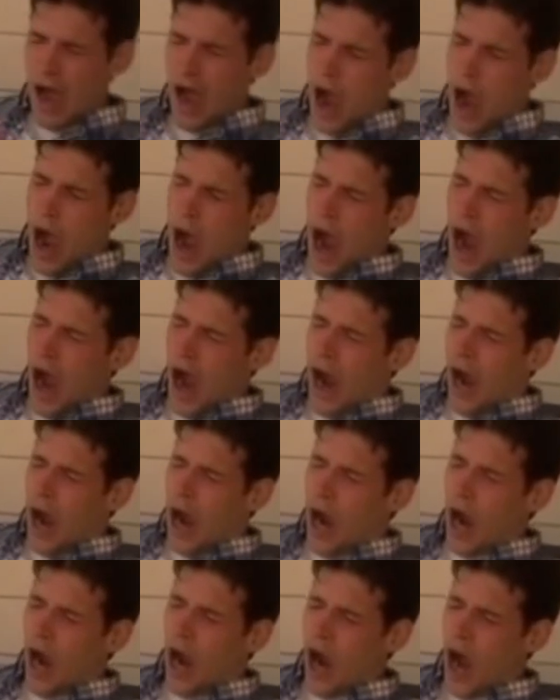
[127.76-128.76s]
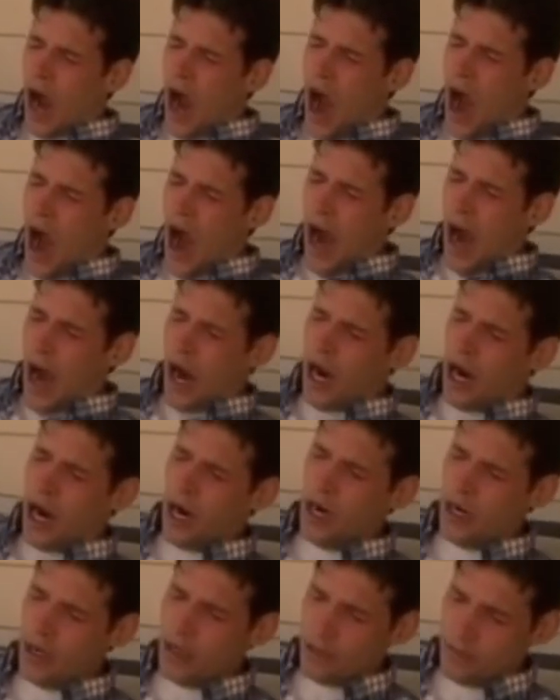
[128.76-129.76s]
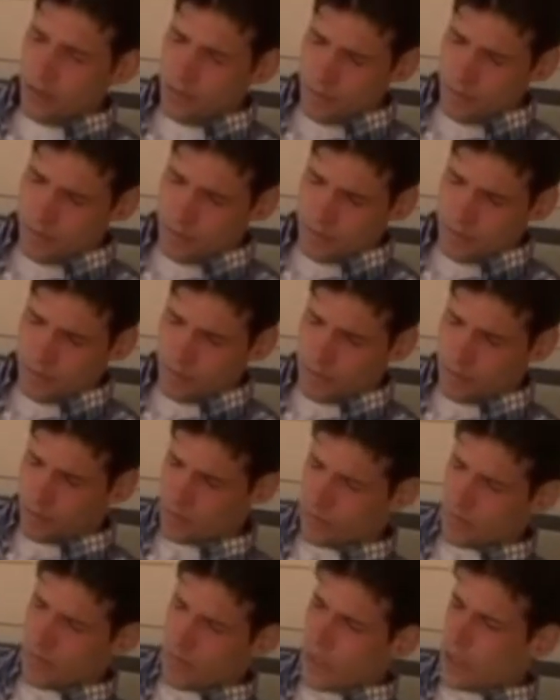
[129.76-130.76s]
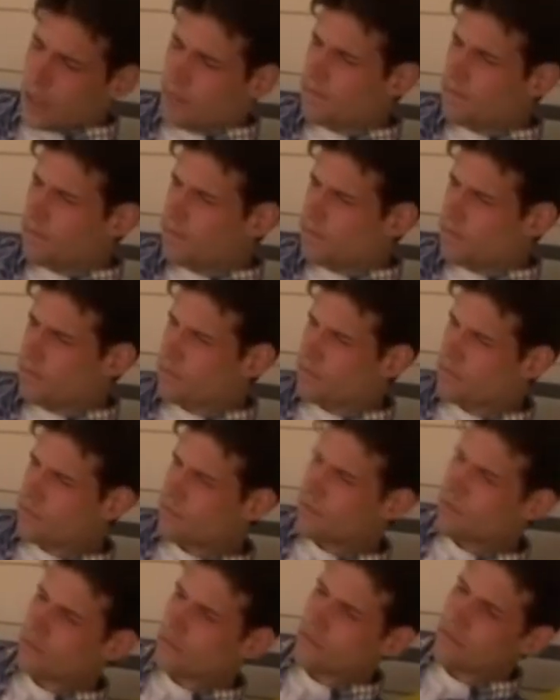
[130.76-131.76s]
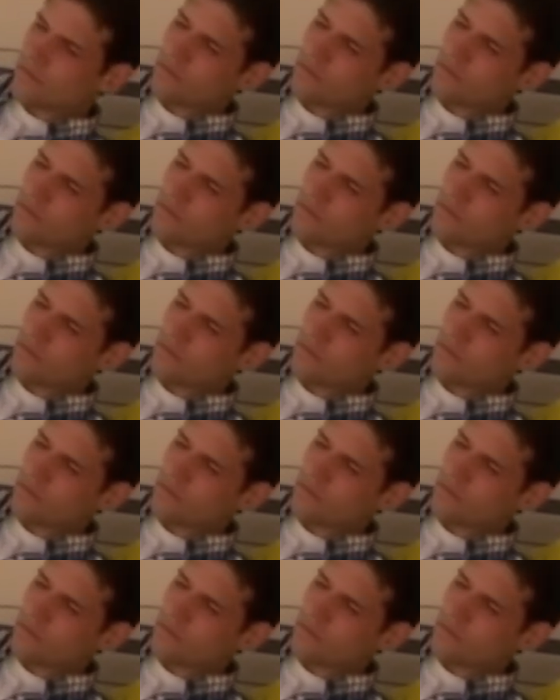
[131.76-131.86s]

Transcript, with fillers: the characters are pointless for the most part, and there are no attractive